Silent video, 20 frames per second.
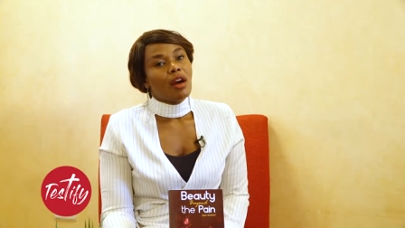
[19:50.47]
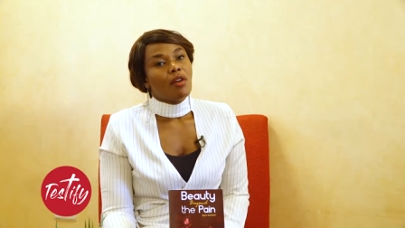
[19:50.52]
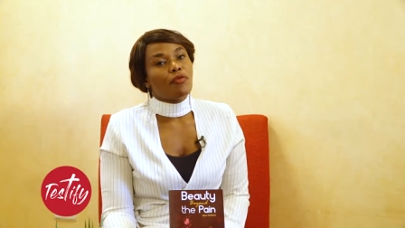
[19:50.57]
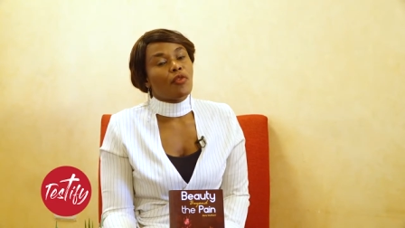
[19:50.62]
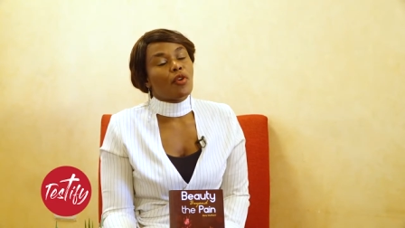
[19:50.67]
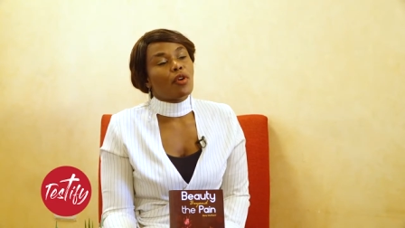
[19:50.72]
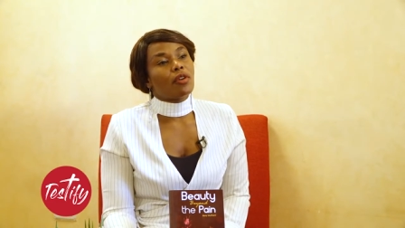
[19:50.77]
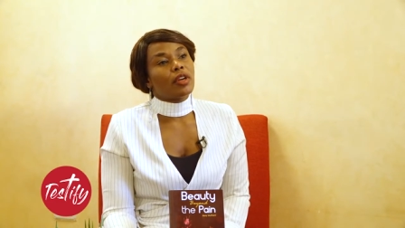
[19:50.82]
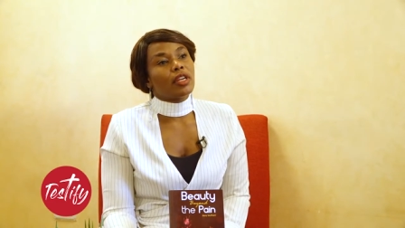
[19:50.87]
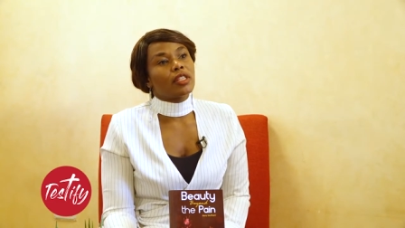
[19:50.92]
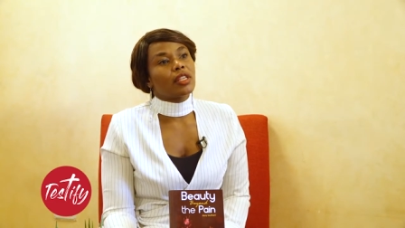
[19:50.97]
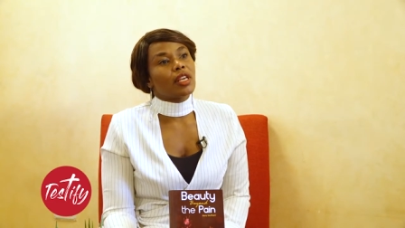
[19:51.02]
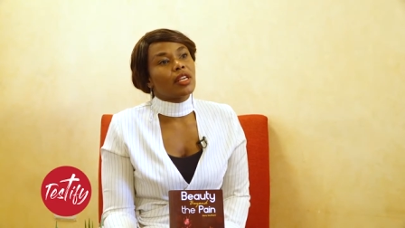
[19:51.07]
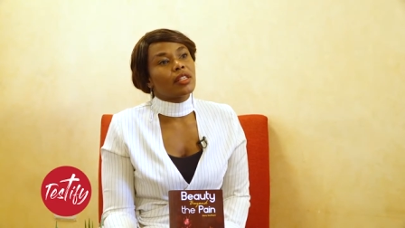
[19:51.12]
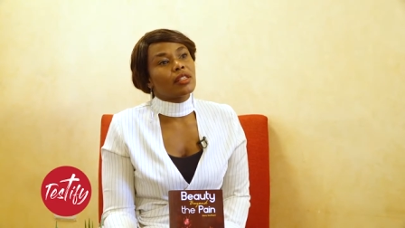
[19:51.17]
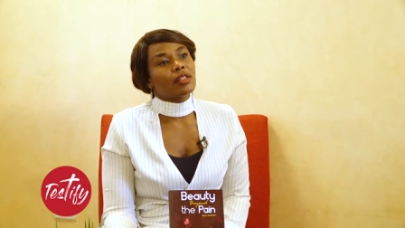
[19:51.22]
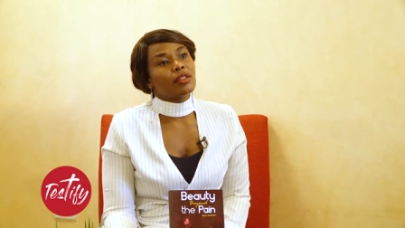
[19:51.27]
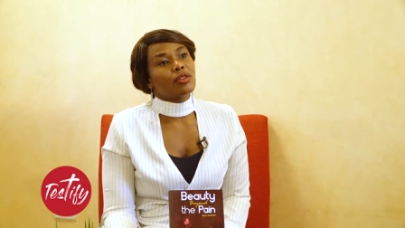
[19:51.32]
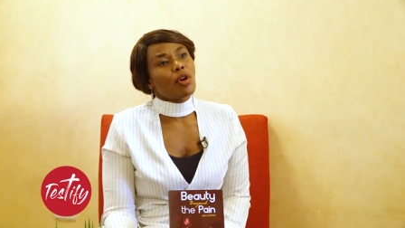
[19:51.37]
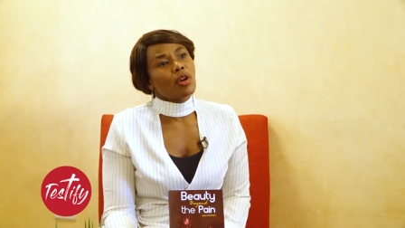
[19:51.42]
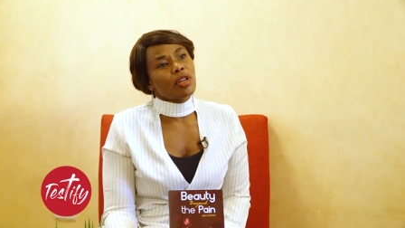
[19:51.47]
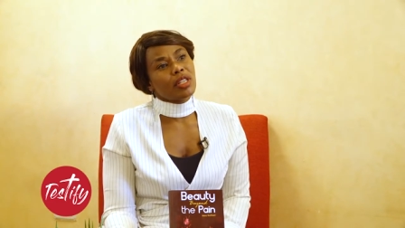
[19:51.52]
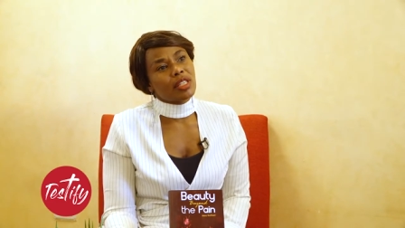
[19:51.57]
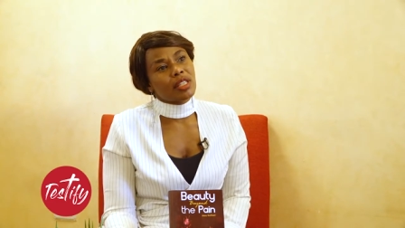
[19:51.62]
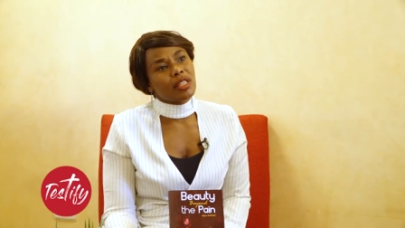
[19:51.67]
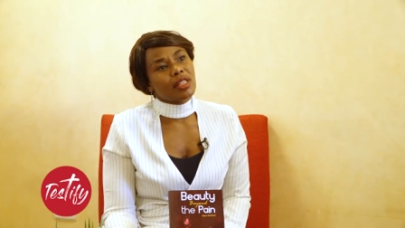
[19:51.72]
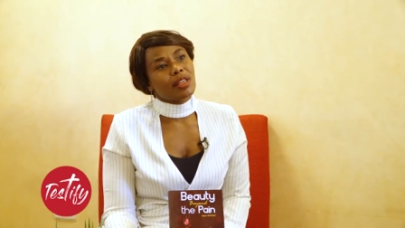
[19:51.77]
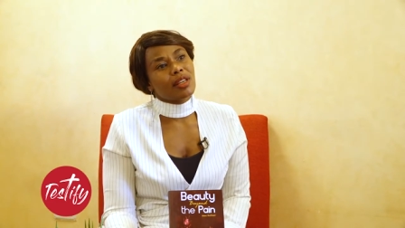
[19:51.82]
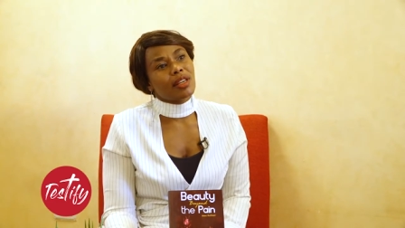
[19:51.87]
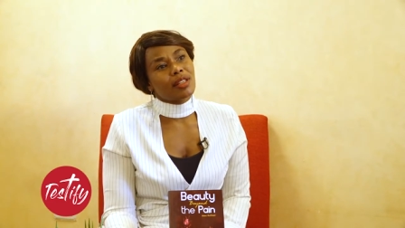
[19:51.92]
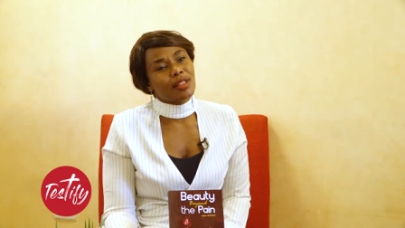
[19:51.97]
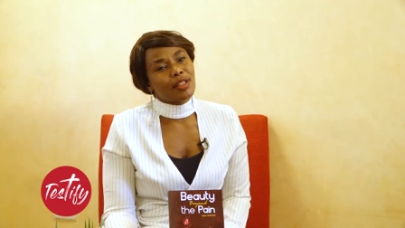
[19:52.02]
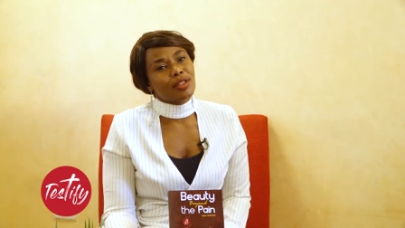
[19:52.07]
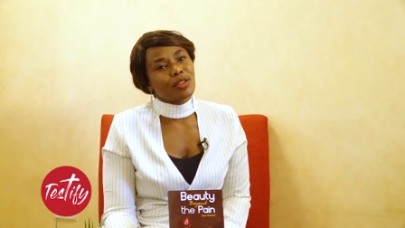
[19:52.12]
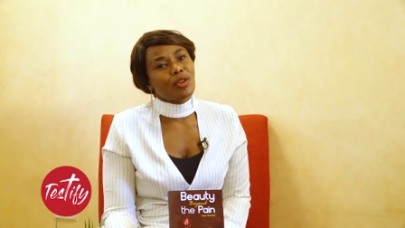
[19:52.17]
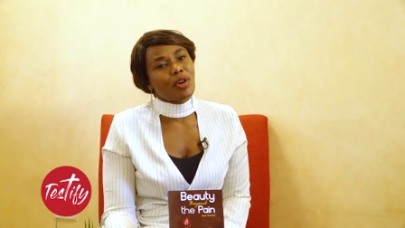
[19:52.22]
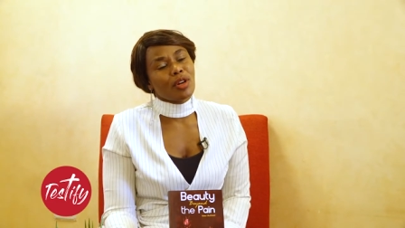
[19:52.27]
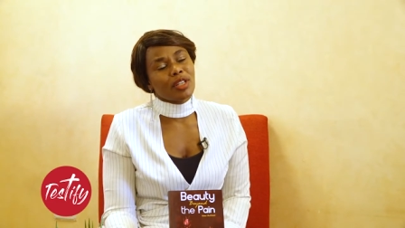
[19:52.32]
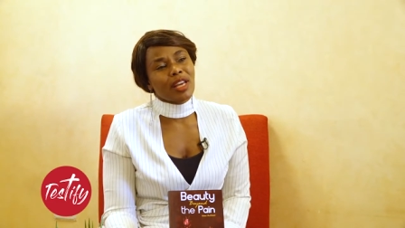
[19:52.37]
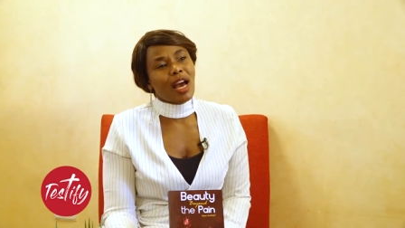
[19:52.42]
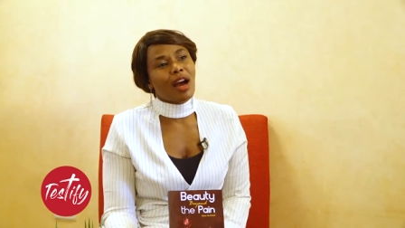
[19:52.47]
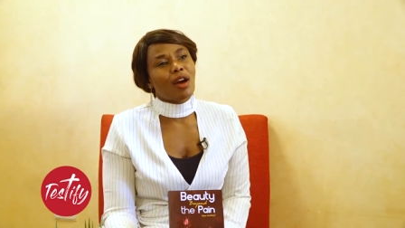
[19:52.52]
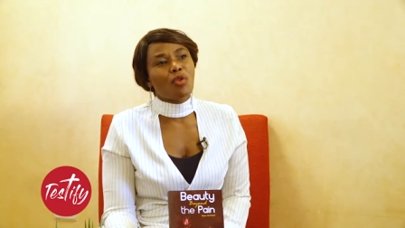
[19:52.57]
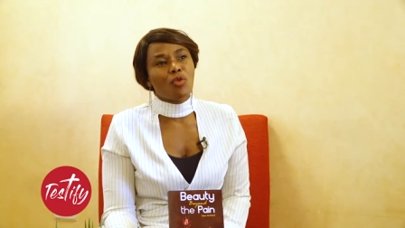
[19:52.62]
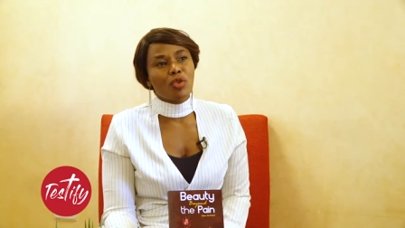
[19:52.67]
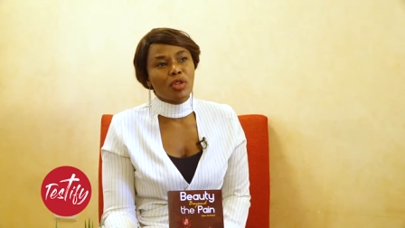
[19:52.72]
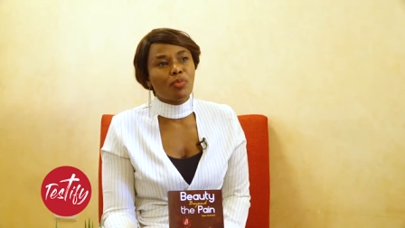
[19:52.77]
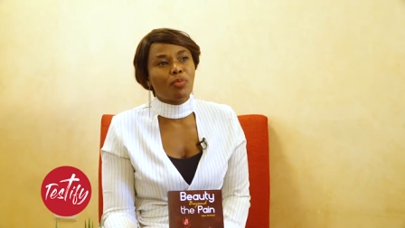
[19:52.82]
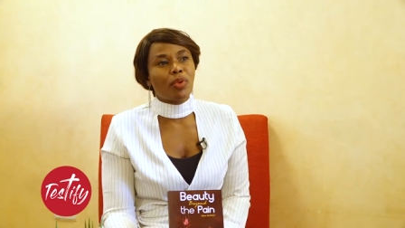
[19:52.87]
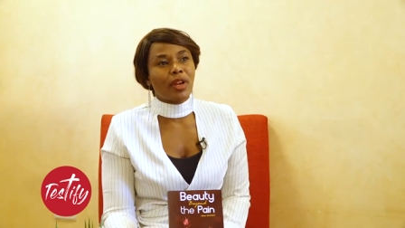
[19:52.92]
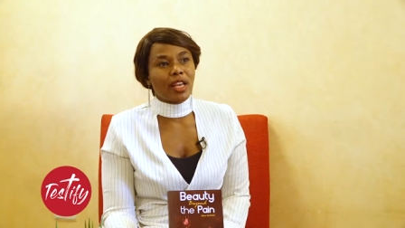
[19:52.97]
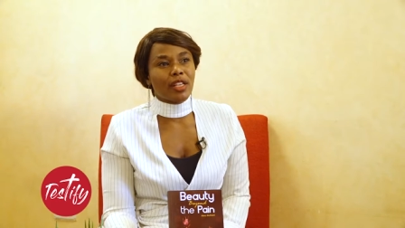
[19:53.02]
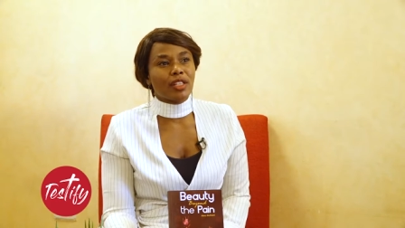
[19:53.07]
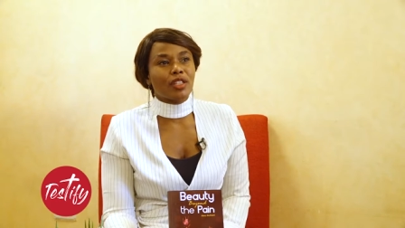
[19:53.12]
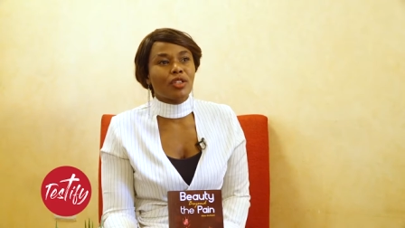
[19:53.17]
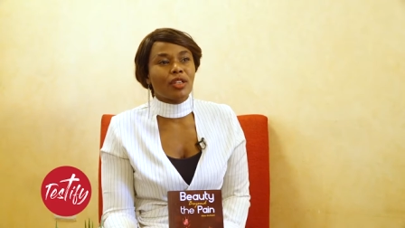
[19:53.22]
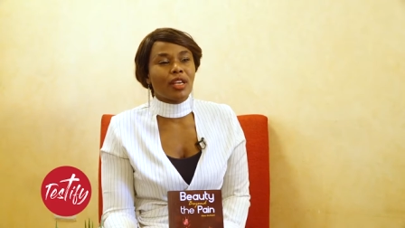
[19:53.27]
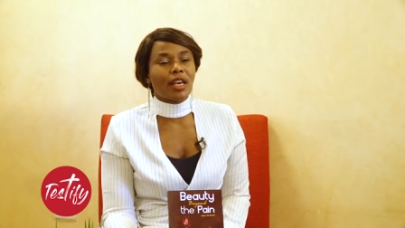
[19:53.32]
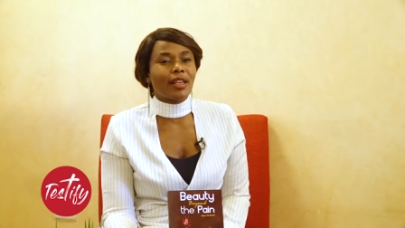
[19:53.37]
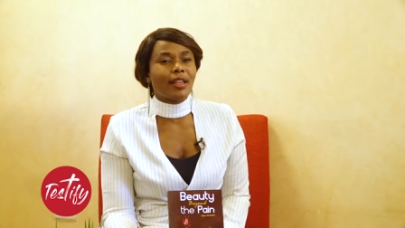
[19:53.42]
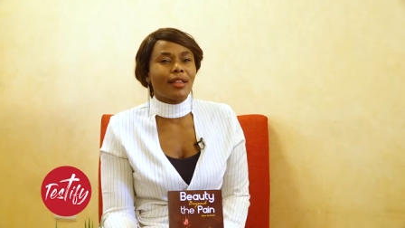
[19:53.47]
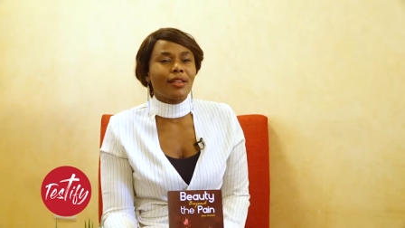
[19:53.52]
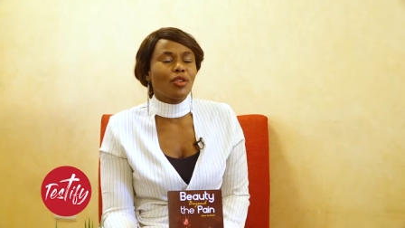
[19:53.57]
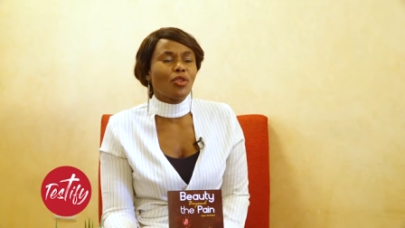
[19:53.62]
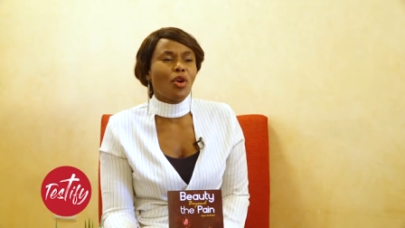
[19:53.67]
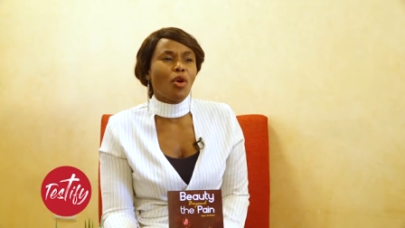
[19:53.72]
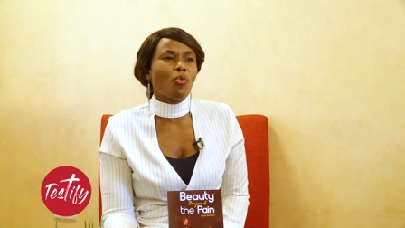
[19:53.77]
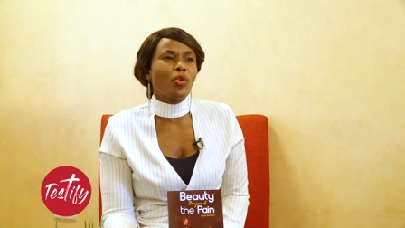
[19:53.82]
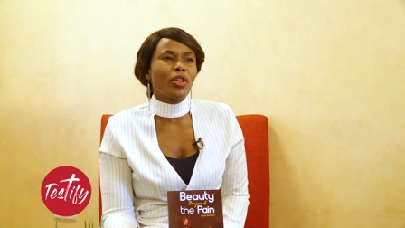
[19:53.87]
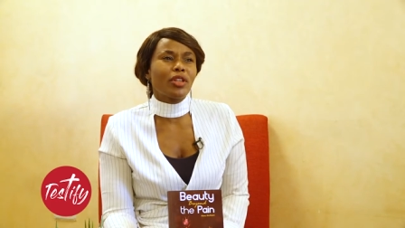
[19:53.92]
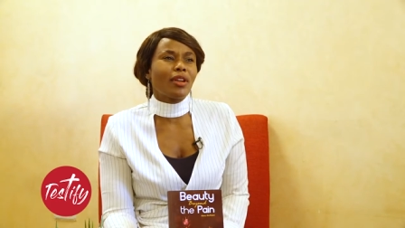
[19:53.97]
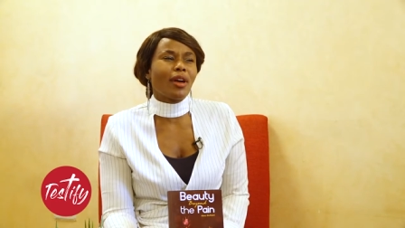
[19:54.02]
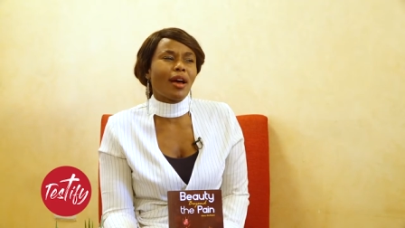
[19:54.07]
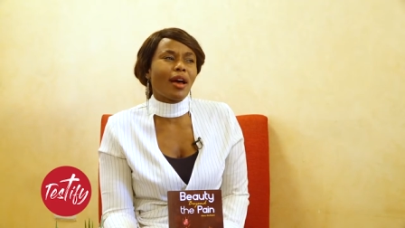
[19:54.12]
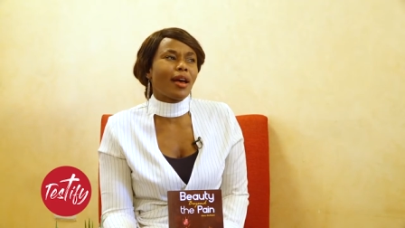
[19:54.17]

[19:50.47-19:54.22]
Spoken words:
for it's not a good place, you know,